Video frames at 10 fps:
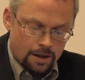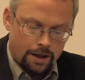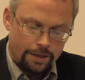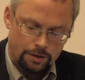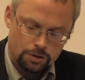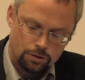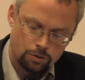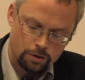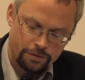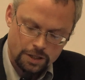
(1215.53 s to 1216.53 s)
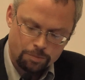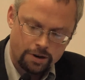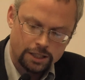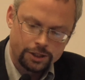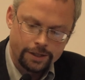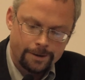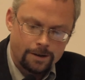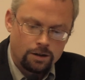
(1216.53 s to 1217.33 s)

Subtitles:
There was all of this pressure